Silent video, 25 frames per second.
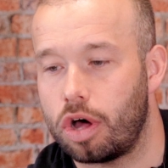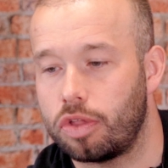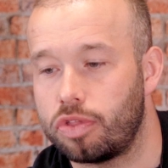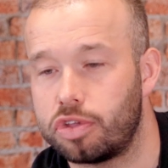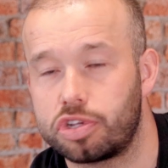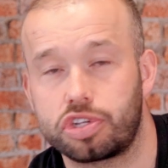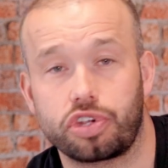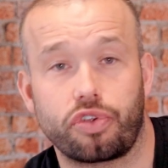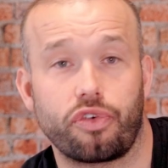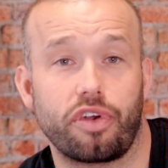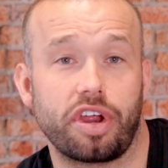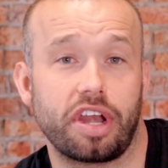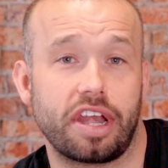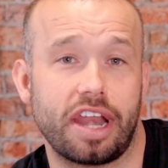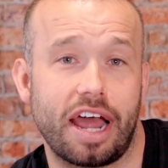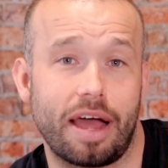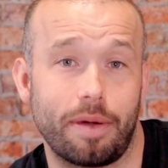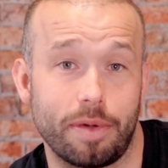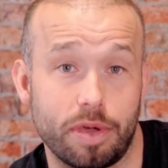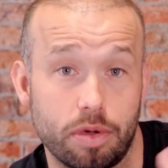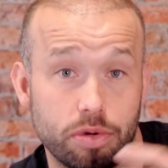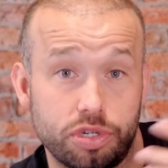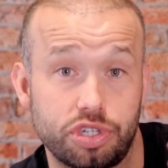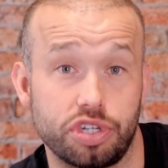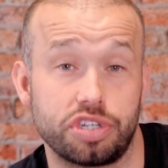on the screen
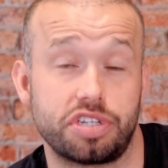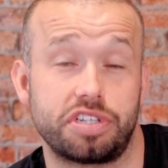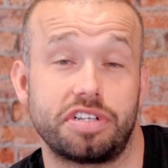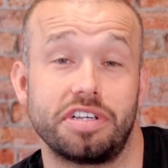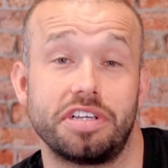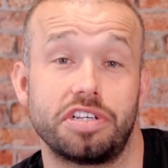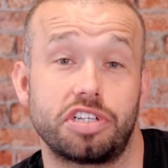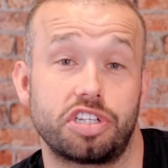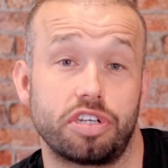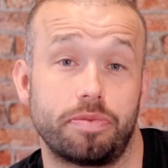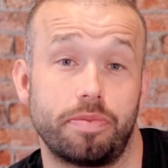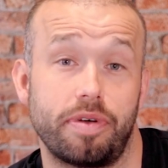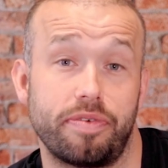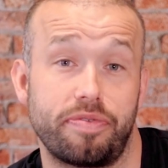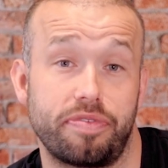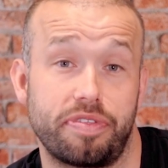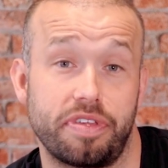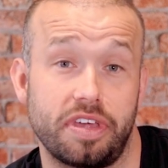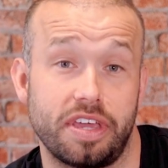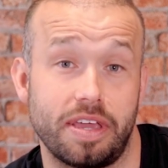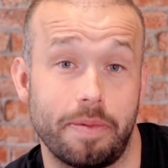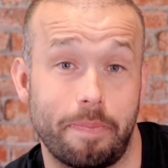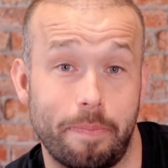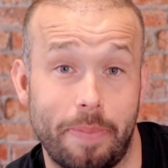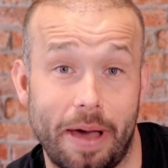now, you'll just see some of
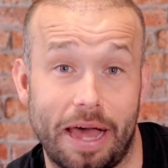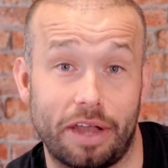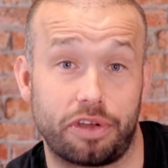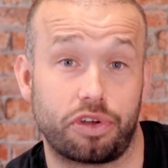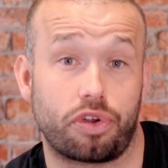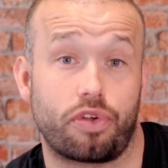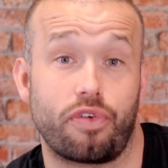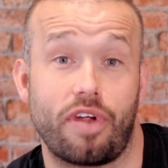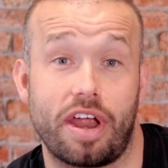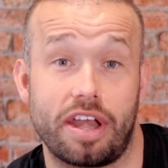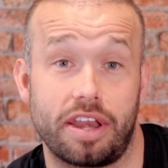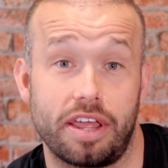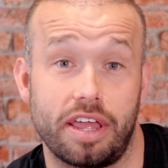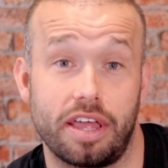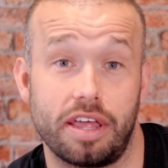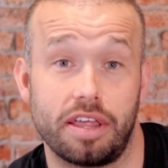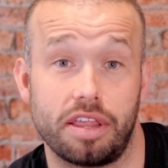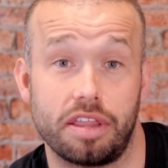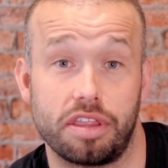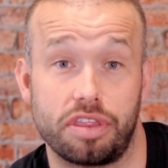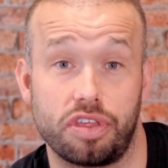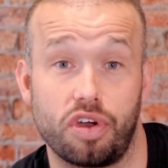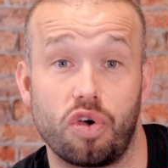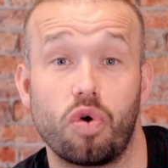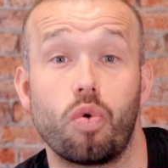the bad credit
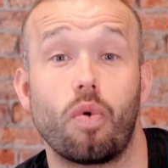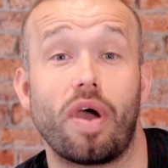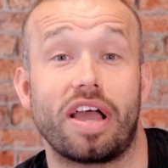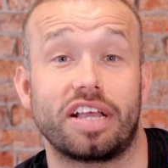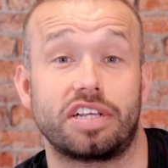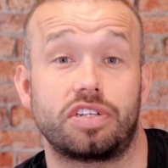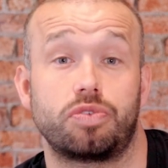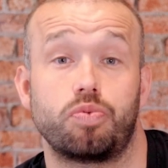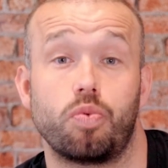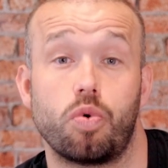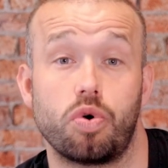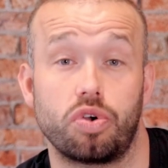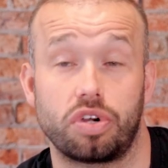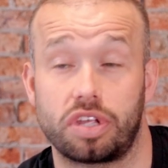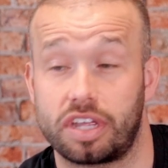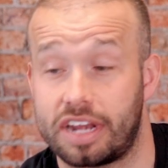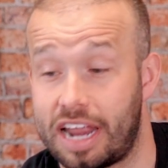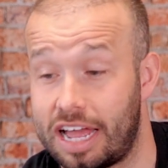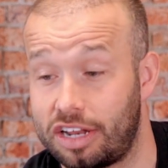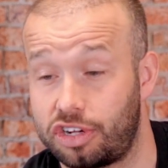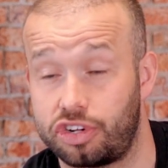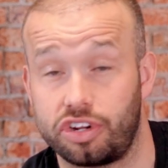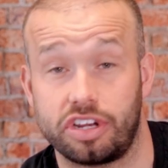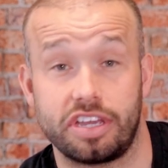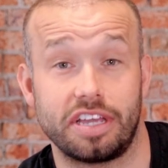that West One can
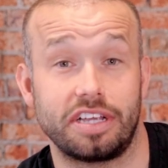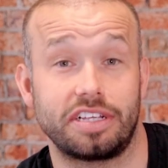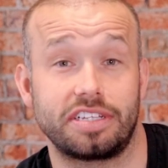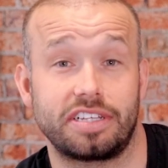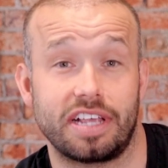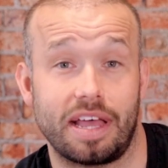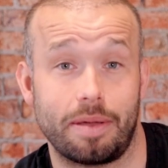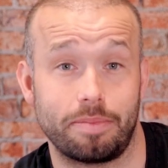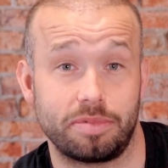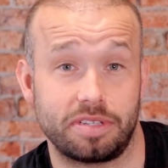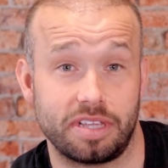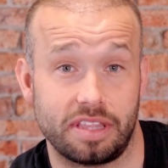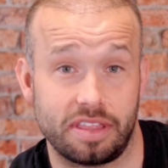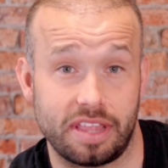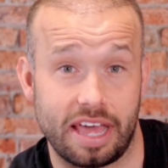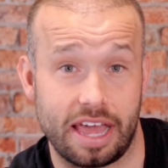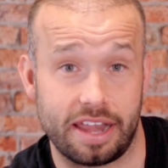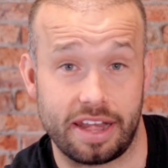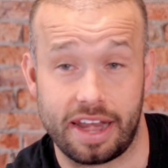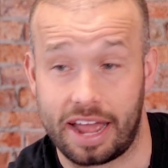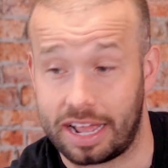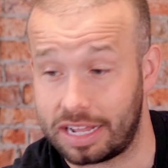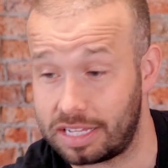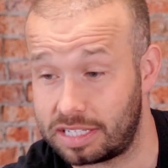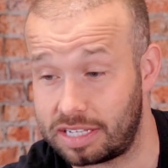actually accept in
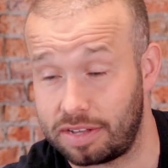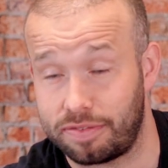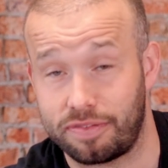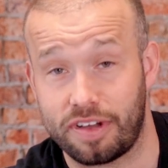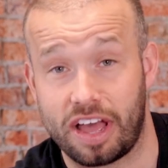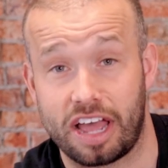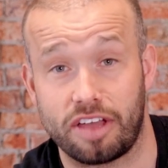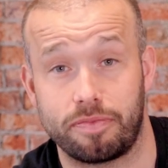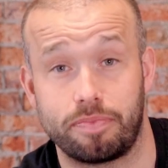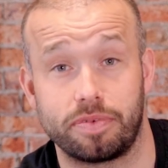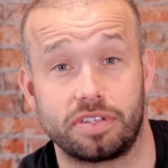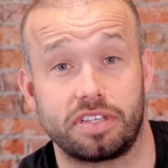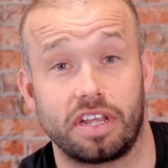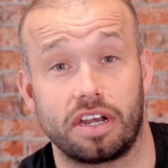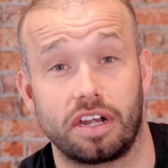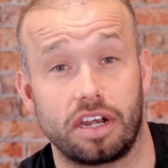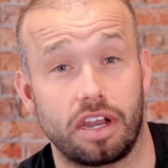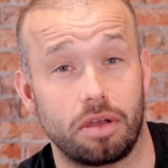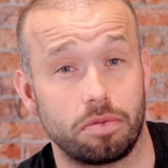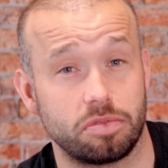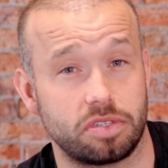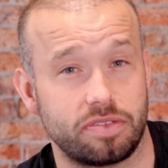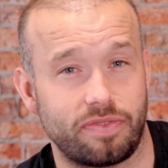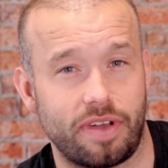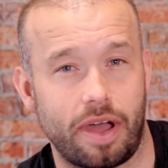their 95%
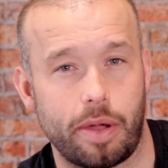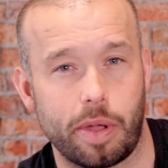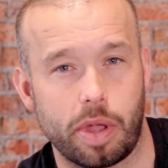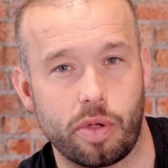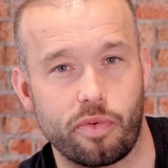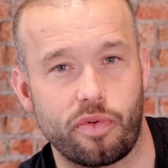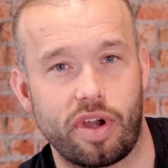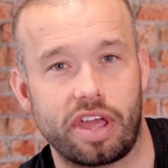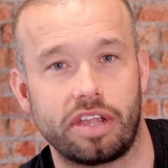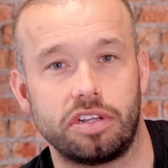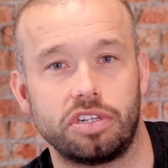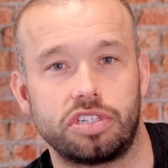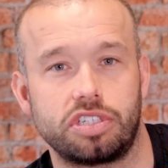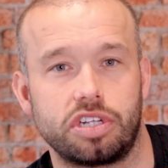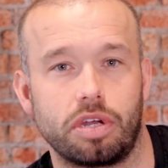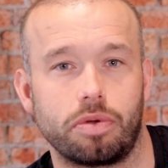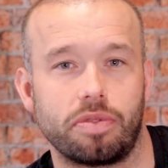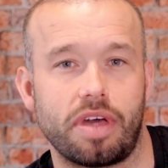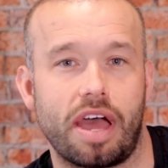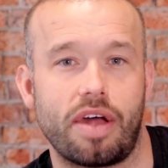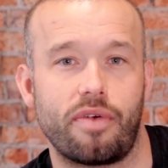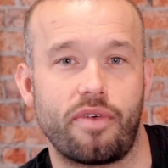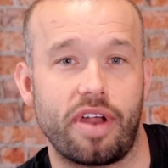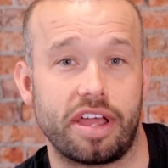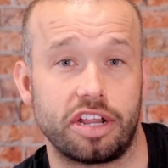loan to value range, so
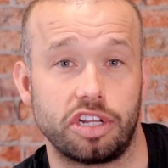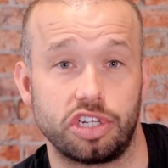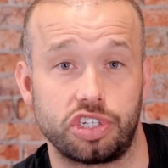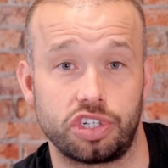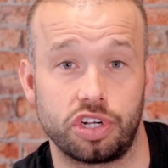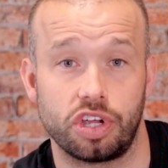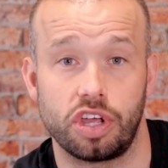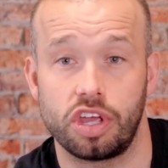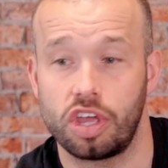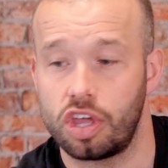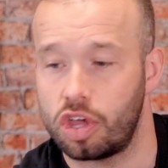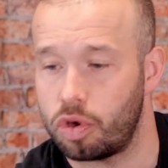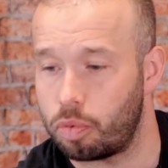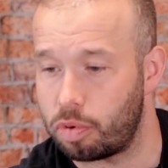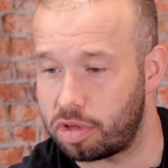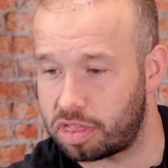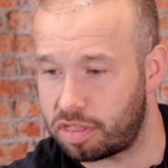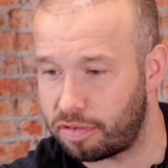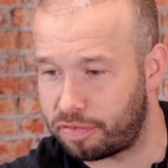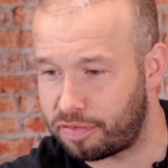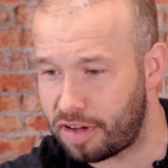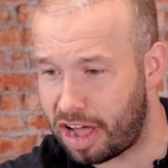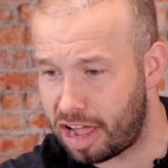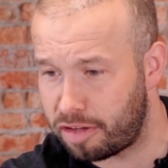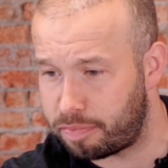their range with
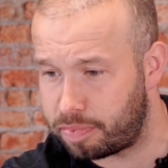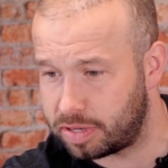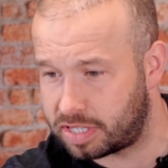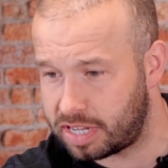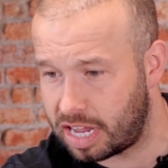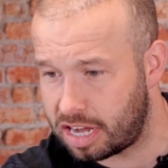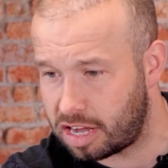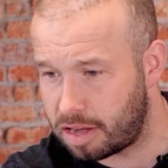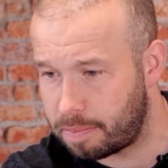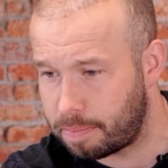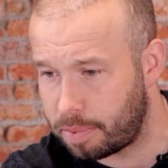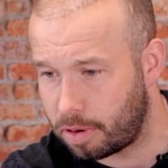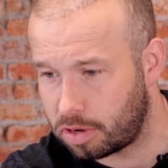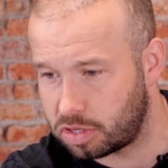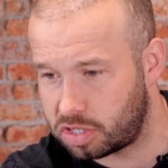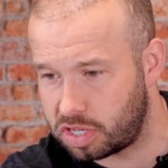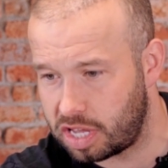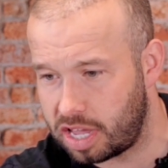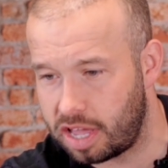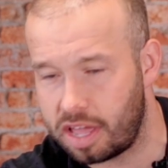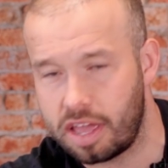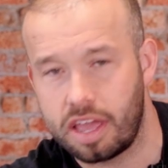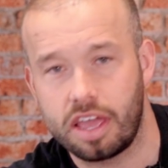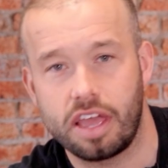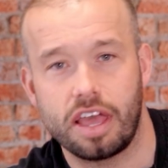the 5%
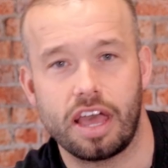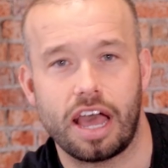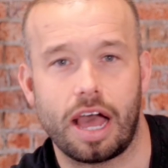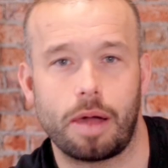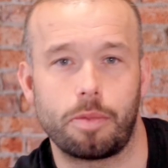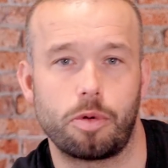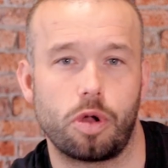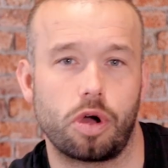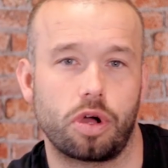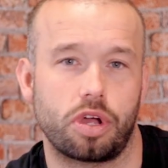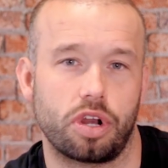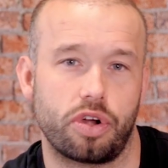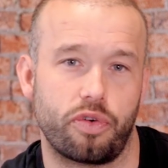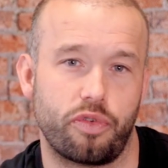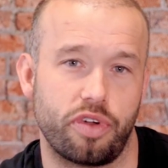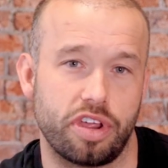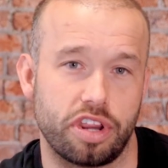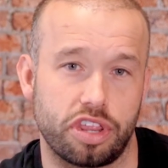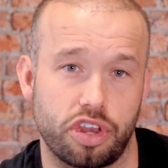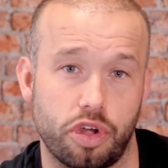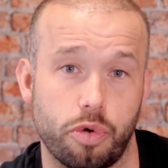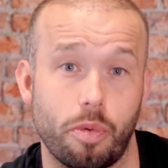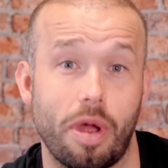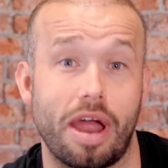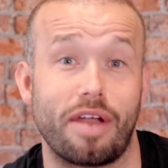deposit. I'm not going to
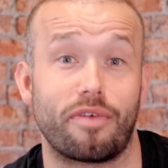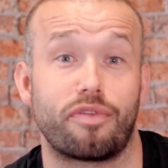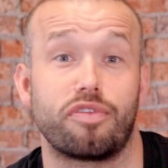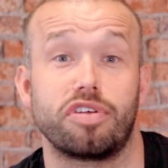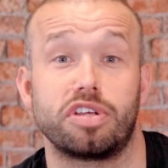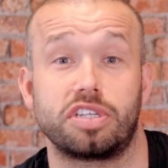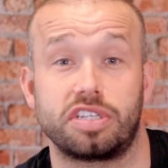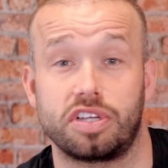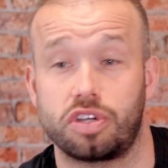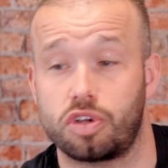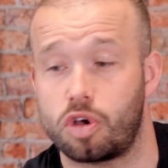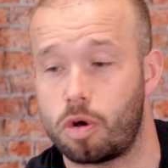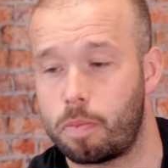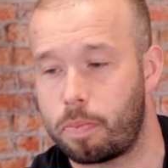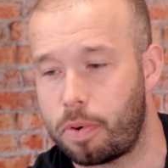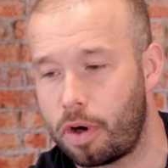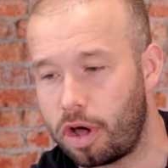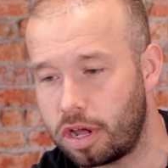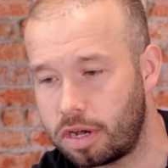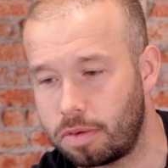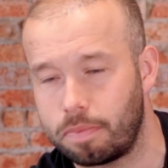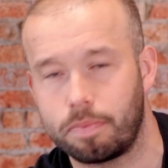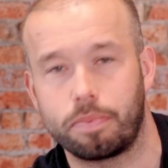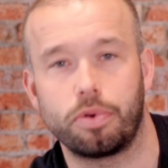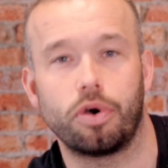read through every single
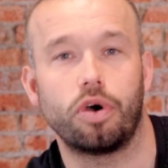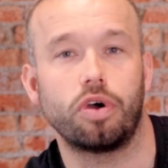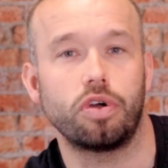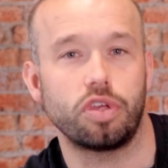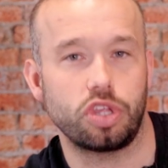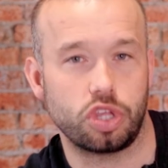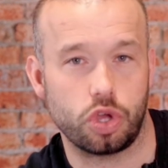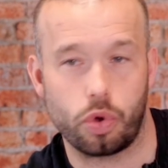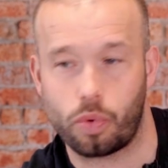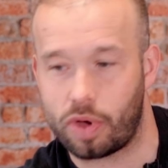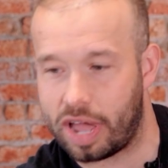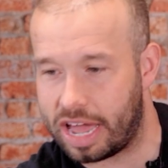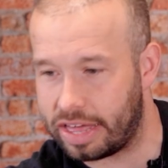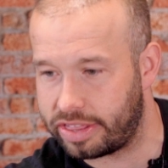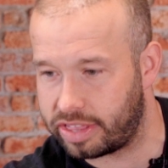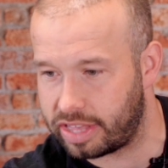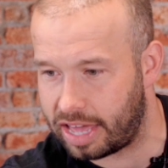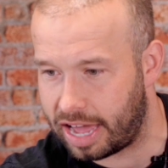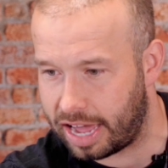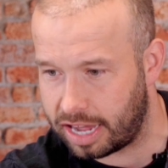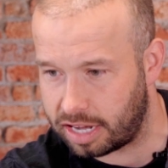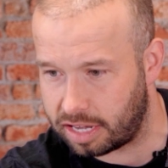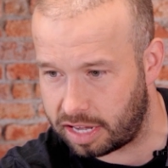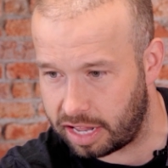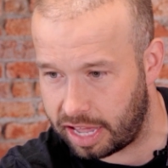point, but you'll get
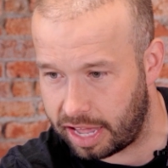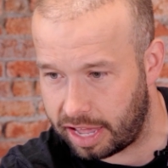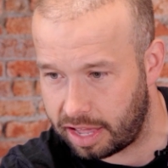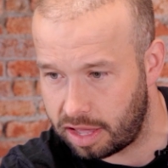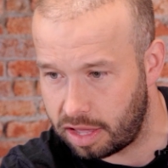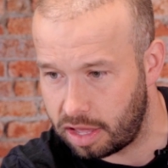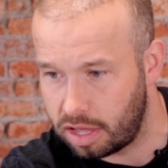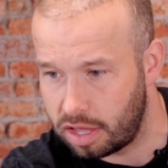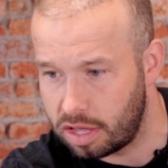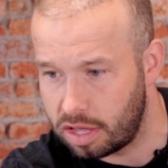the idea.